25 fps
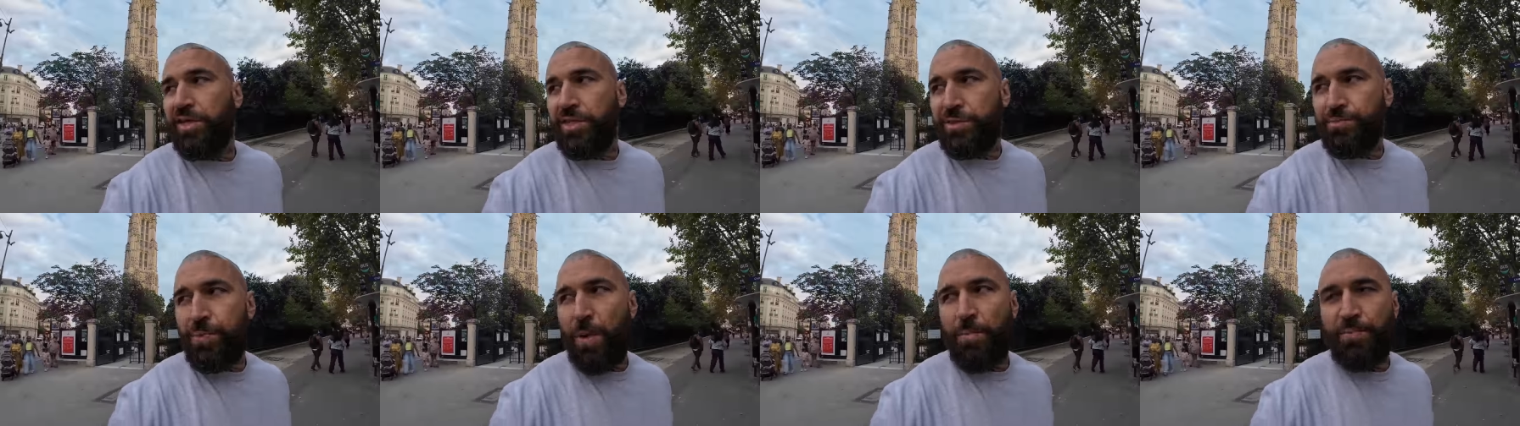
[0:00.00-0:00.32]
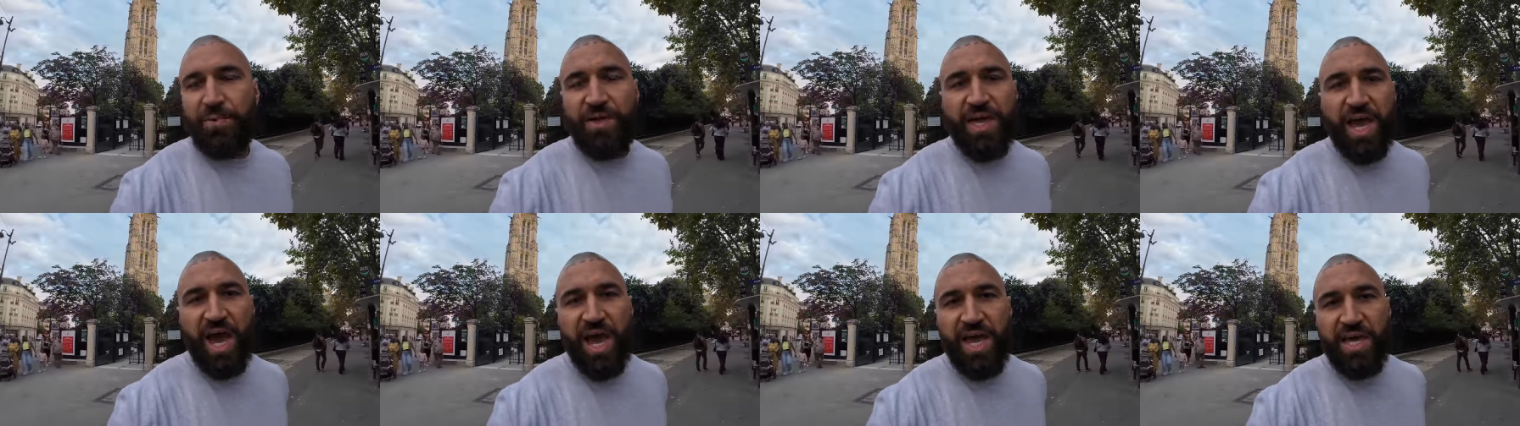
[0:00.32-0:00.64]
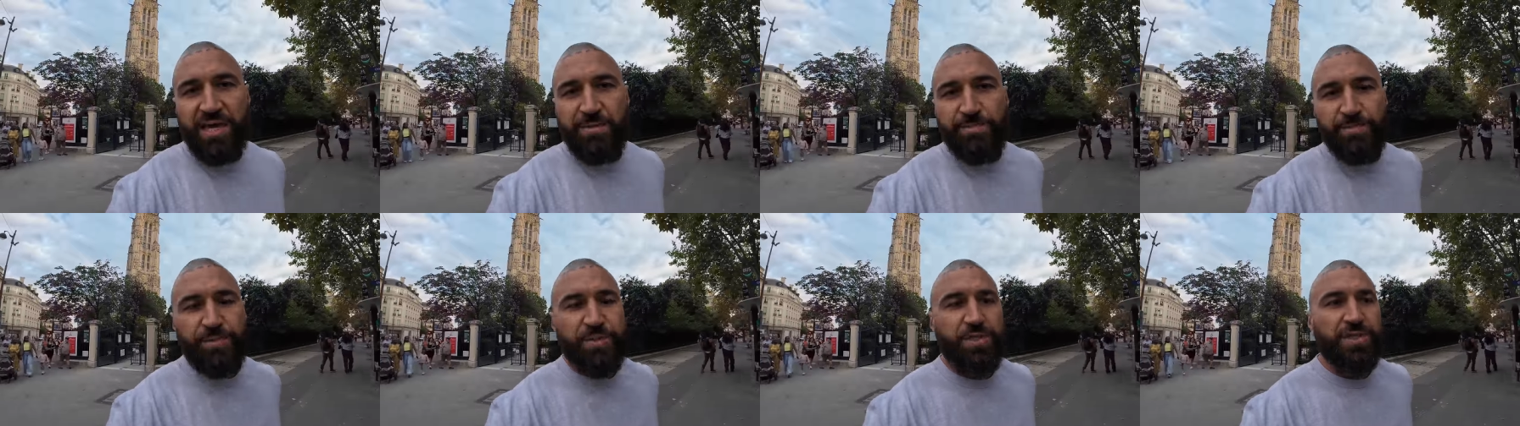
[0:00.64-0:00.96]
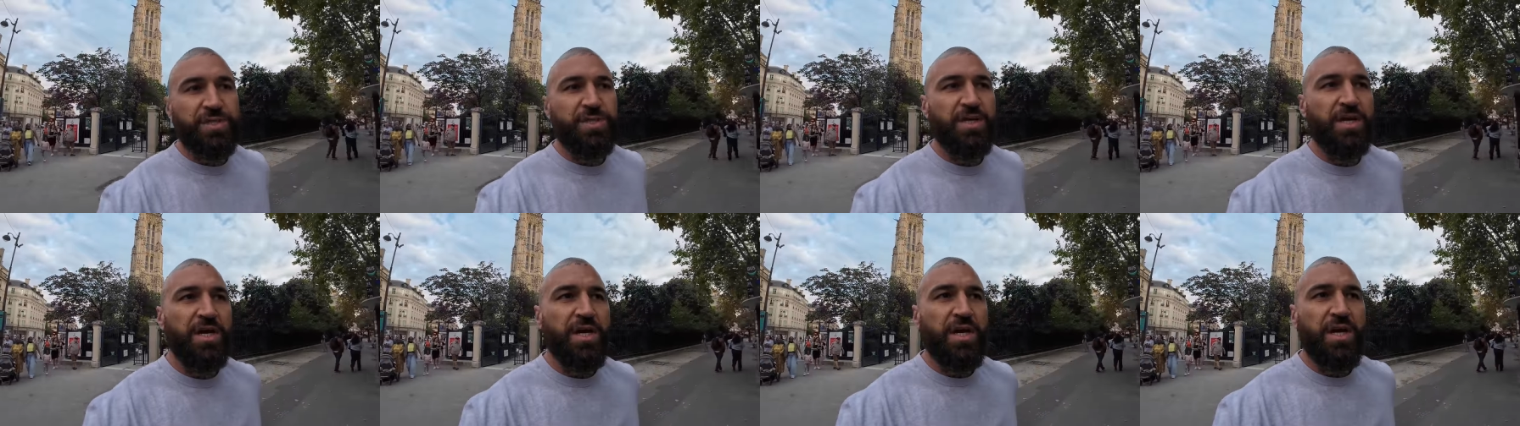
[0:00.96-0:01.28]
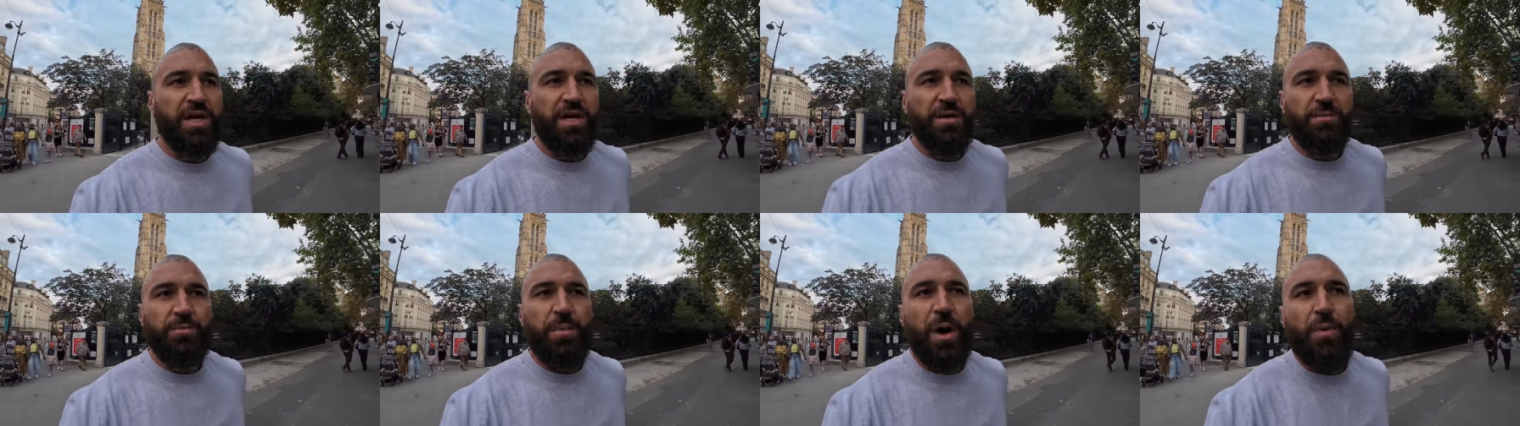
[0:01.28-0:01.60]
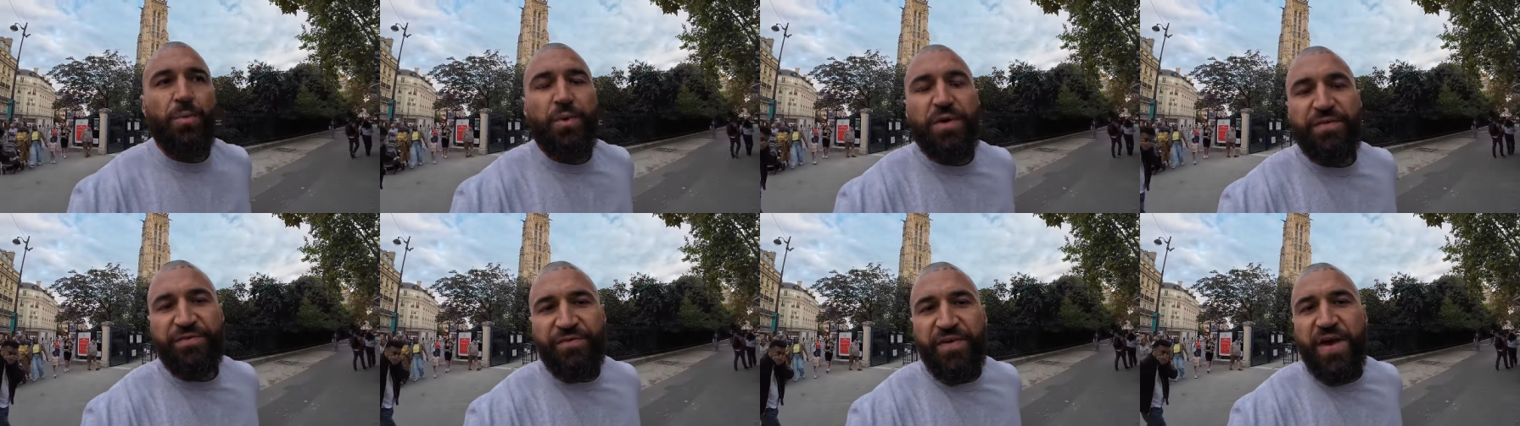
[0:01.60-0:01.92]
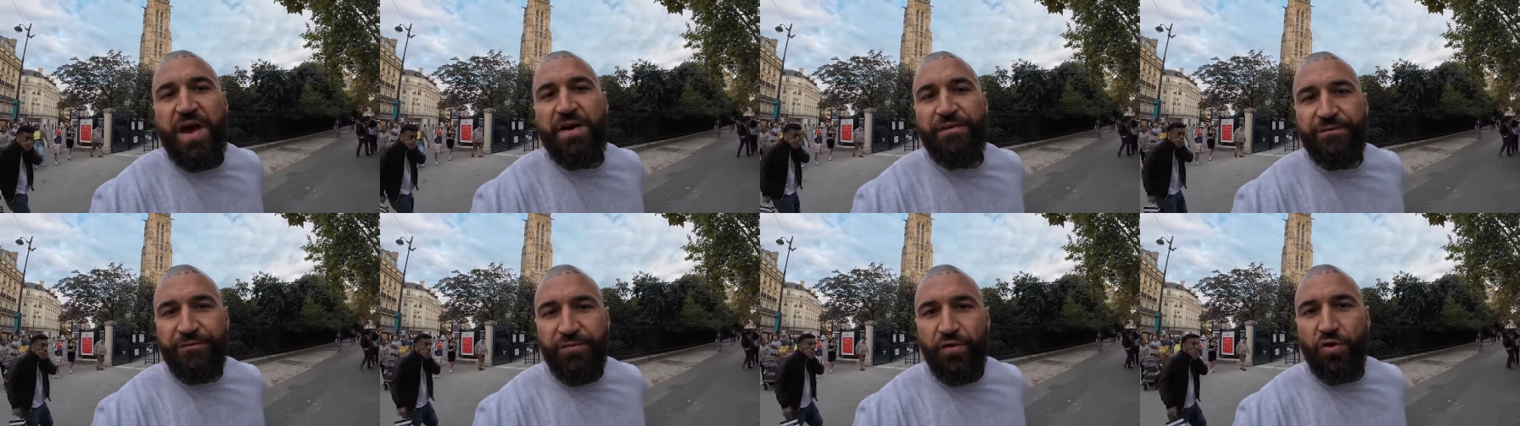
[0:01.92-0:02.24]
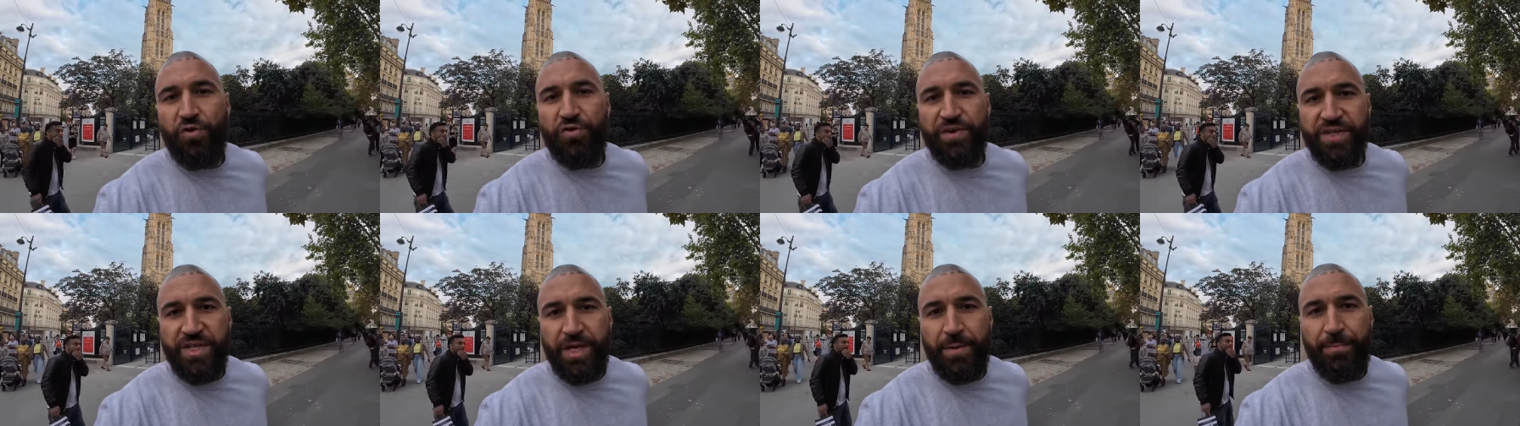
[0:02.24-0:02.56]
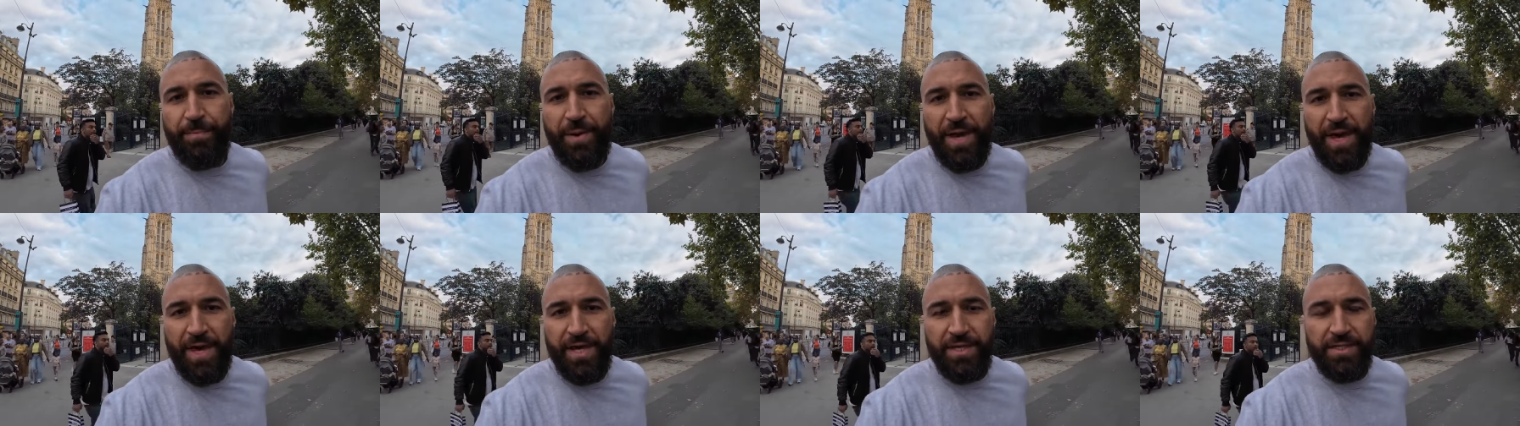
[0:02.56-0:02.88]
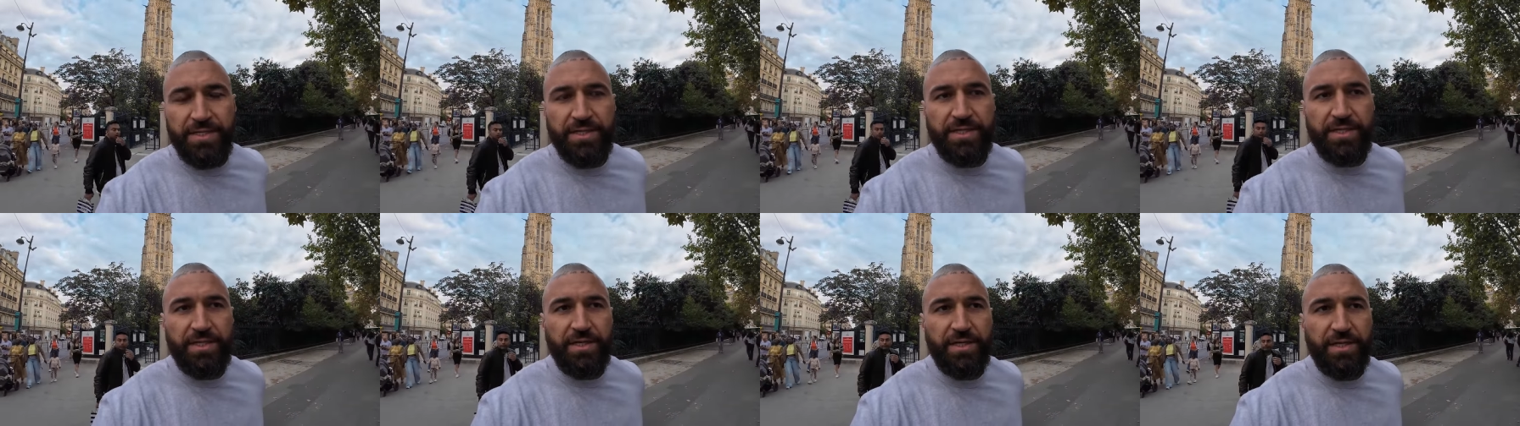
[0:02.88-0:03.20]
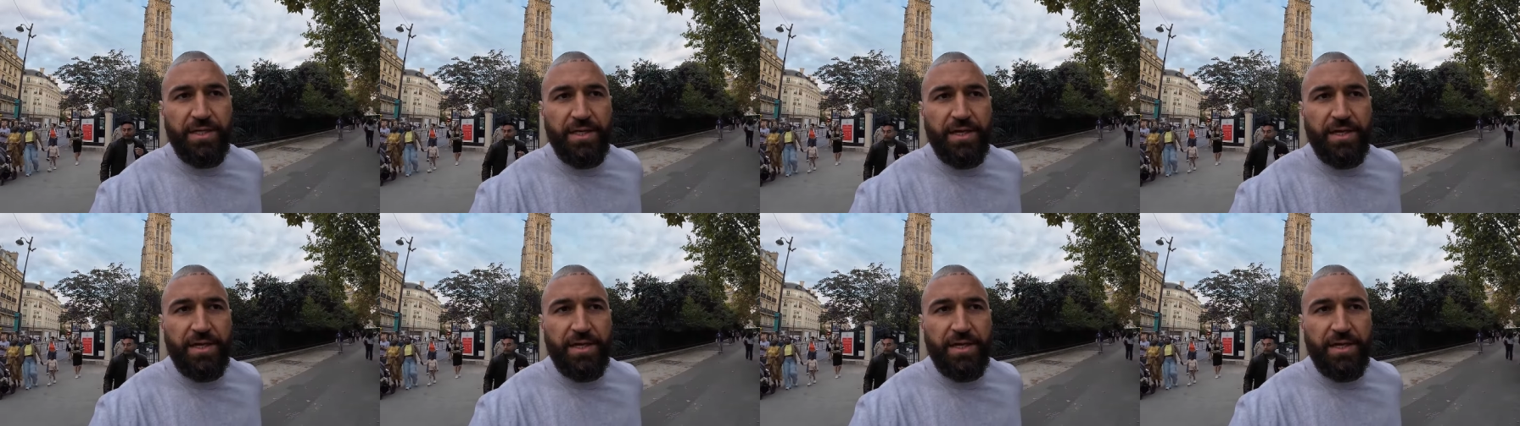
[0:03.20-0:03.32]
There's probably heaps. But we found four of the best,